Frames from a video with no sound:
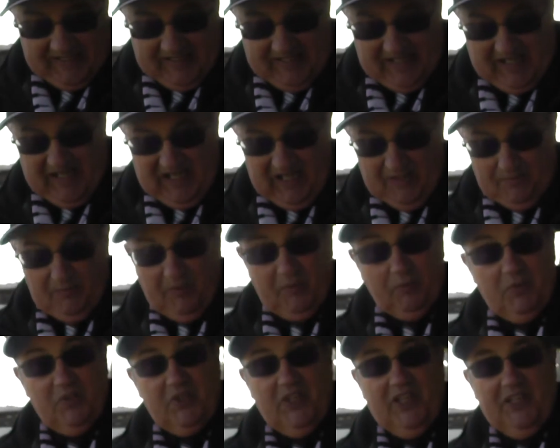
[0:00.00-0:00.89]

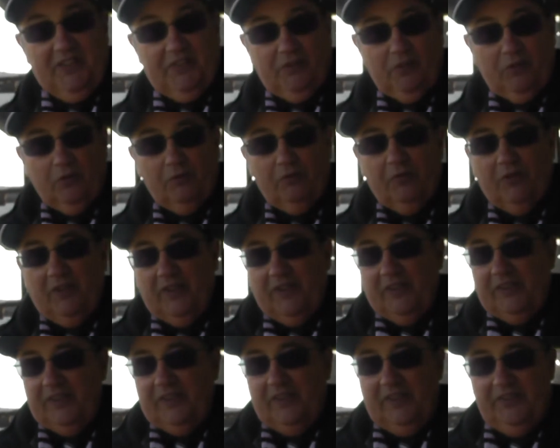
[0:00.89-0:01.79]
but was headed over,
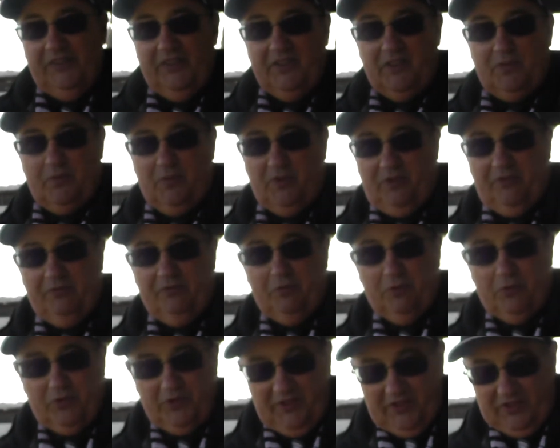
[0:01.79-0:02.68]
and this was a
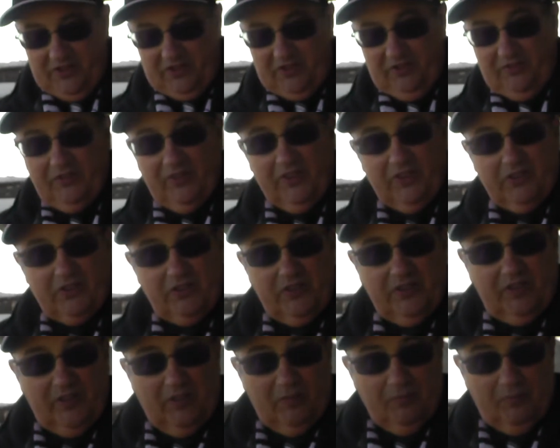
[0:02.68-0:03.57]
foretaste of things
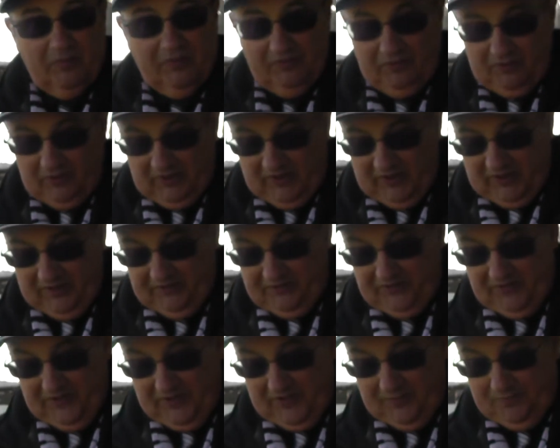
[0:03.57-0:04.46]
to come before
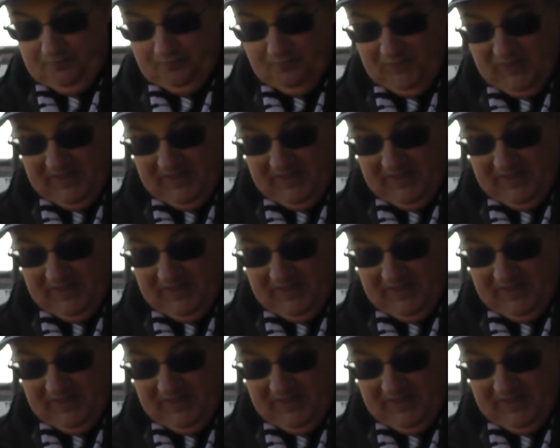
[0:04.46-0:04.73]
half-time.